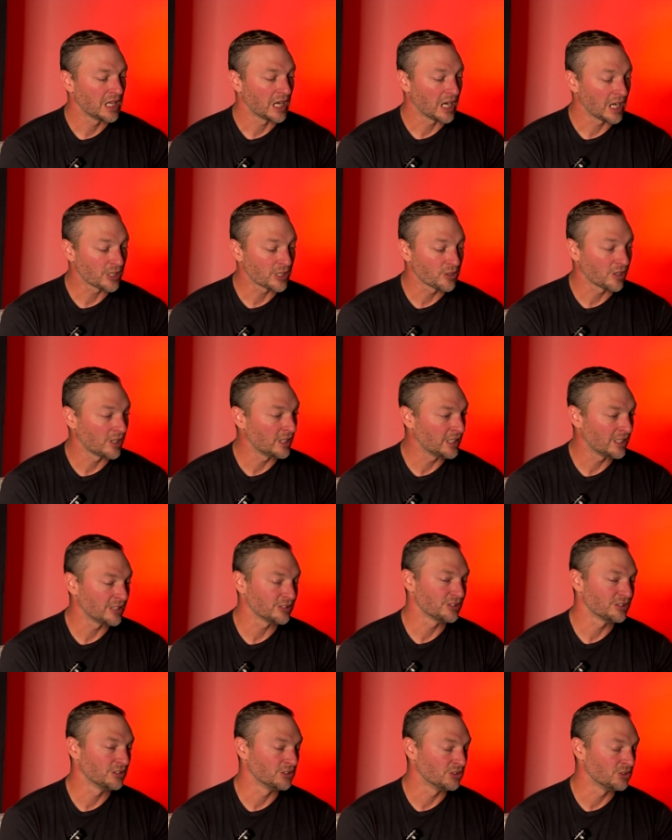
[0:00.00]
I cry
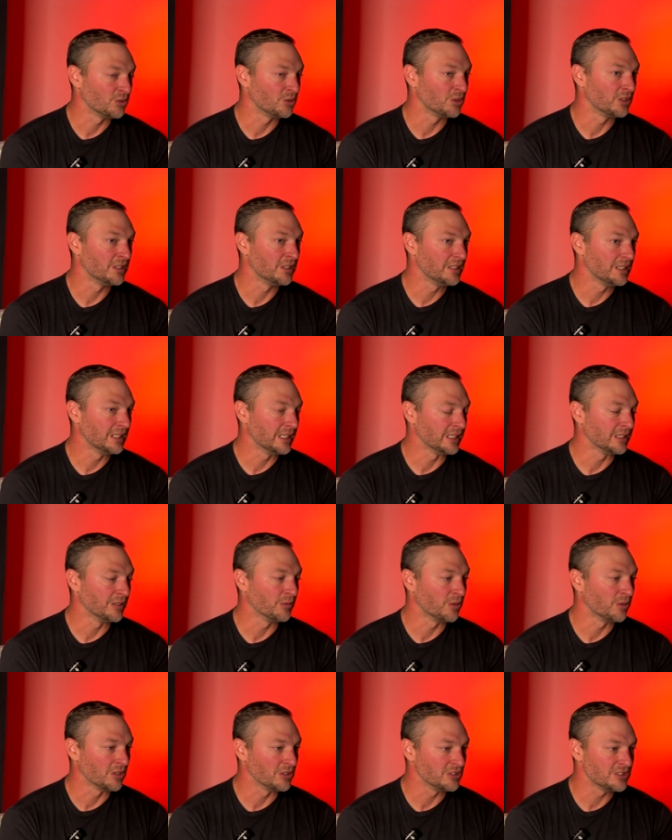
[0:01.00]
out to the Lord, and the
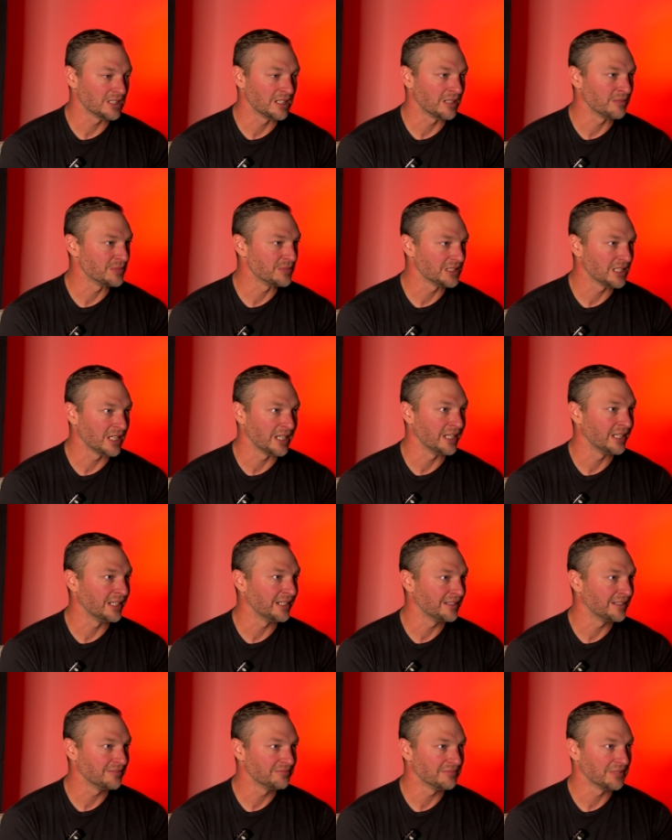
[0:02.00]
words that I'm
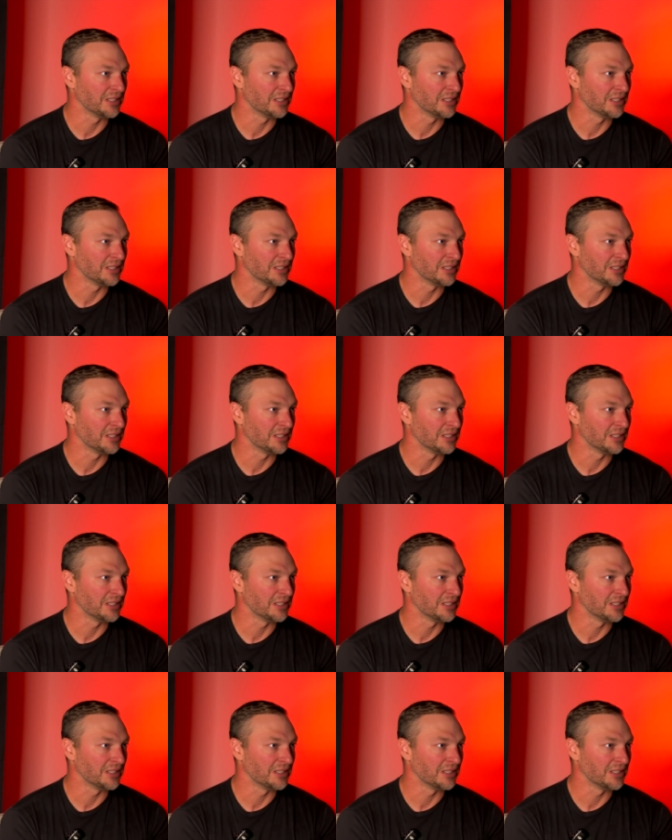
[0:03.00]
saying